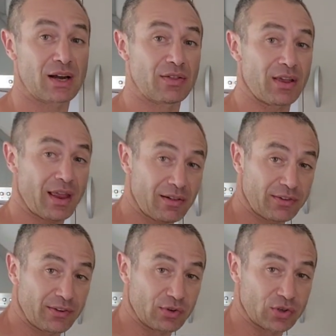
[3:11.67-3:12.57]
the
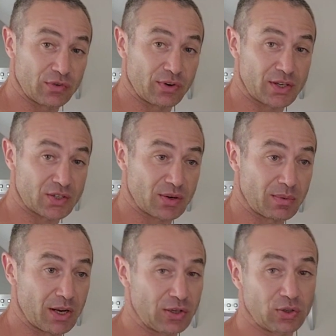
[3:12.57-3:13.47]
healthy version of ice cream
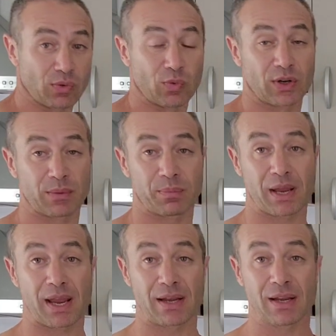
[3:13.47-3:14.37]
and you don't want to
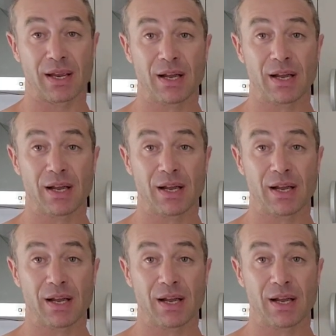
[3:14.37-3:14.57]
pay